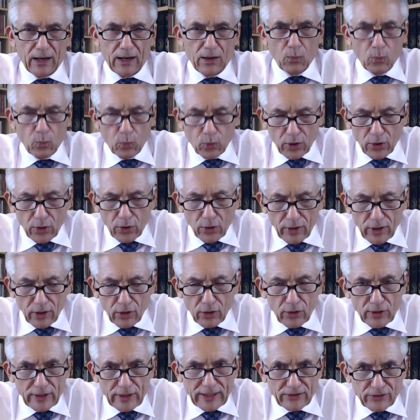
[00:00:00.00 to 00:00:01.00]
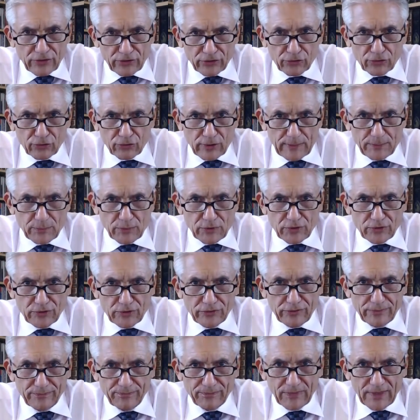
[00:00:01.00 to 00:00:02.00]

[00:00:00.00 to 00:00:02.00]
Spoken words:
We're going to look at the scriptures.